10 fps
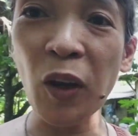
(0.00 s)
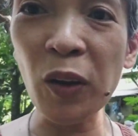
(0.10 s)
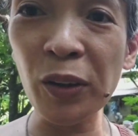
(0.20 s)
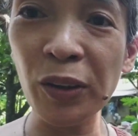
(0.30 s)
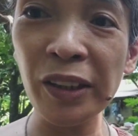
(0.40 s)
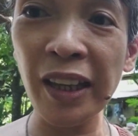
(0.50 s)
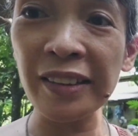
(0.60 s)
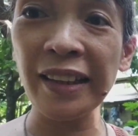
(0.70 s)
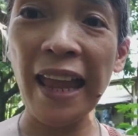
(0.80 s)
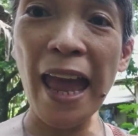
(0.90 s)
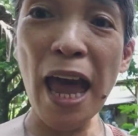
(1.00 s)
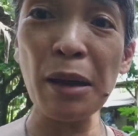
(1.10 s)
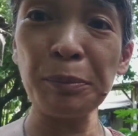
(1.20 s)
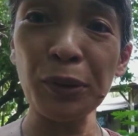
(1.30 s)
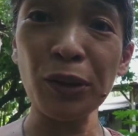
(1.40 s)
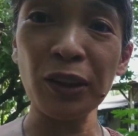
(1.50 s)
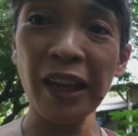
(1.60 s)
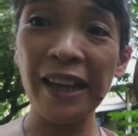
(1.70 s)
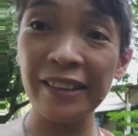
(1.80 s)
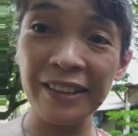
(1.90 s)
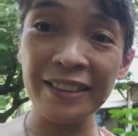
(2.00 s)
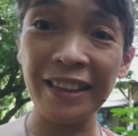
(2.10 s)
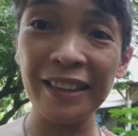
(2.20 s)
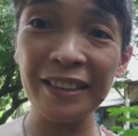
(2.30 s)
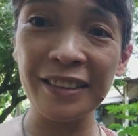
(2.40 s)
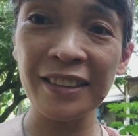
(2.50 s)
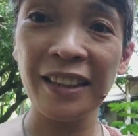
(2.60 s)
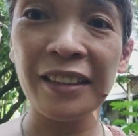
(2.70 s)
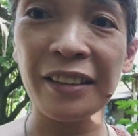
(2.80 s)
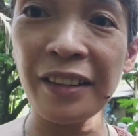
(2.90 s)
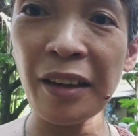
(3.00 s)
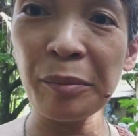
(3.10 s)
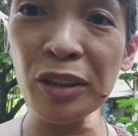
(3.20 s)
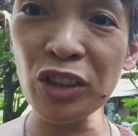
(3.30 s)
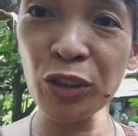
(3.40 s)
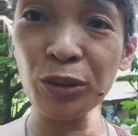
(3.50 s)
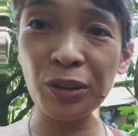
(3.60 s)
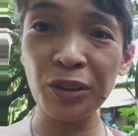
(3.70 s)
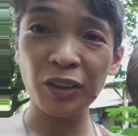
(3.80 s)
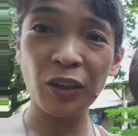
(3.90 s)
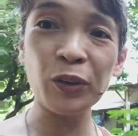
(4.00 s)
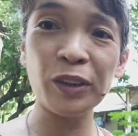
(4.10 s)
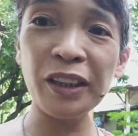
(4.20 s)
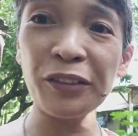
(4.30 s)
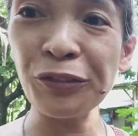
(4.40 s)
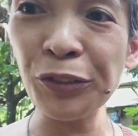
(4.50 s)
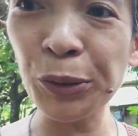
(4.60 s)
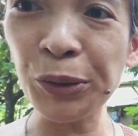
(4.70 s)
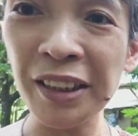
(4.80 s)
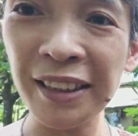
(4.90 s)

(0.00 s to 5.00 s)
Coconut apple. And this is the mature coconut fruit.